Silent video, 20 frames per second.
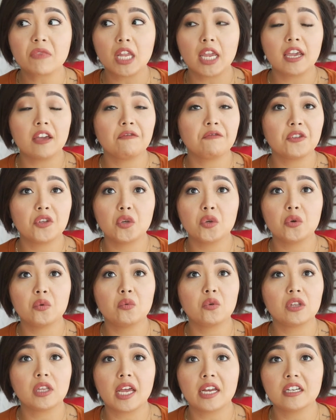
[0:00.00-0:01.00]
If you
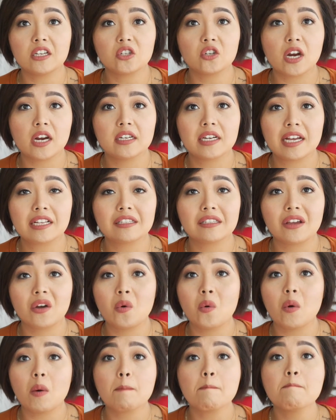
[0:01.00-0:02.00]
would like to try
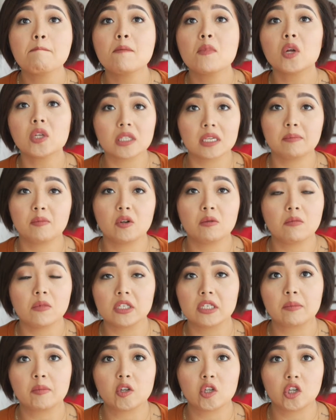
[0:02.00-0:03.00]
Dansko, multiple
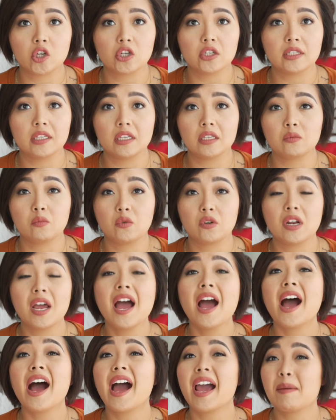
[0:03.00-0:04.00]
nurses would,
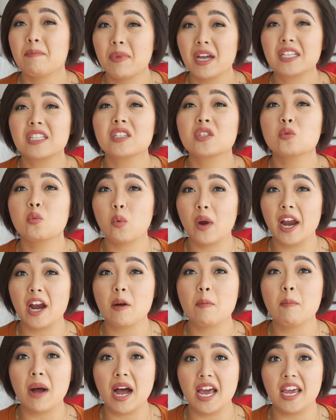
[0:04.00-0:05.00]
I bet, swear
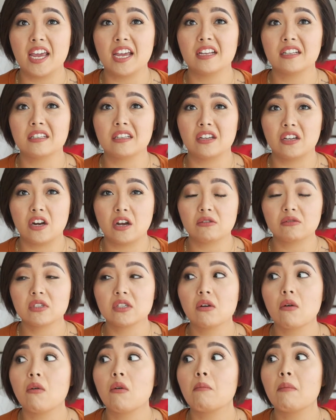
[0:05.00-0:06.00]
by it, you know.
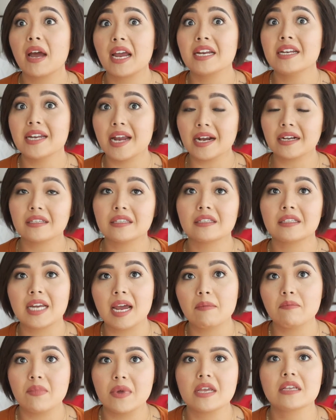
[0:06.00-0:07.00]
So my next
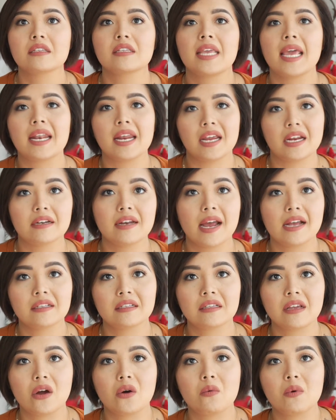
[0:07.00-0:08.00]
step is getting a
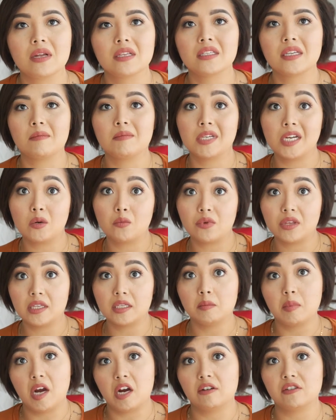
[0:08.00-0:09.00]
Dansko once I'm done with this
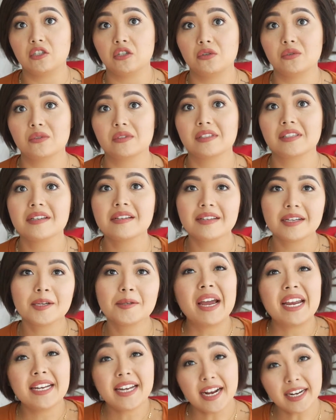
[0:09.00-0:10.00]
pair of shoes.
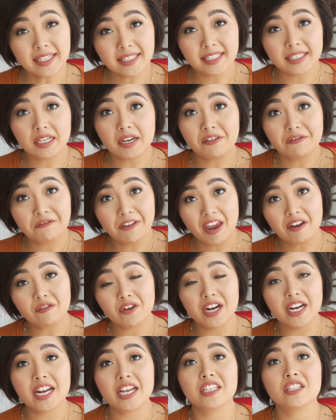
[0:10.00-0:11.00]
My next
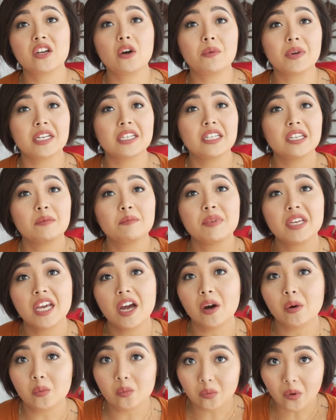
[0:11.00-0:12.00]
favorite is going to be
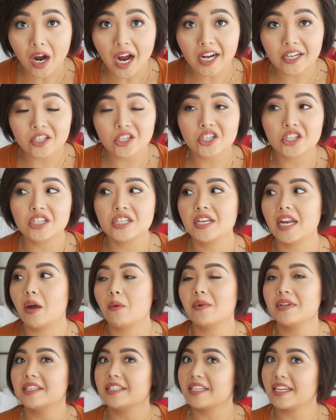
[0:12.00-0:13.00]
a watch. Now,
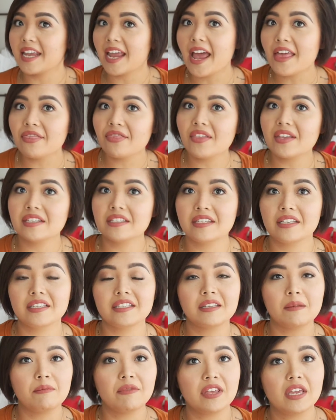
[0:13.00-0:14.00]
once again, this is
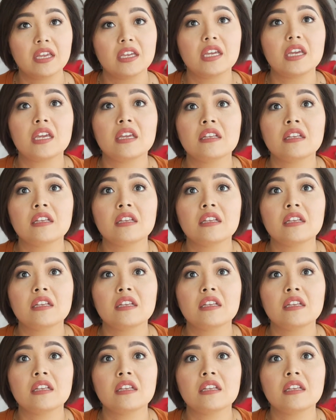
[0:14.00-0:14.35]
something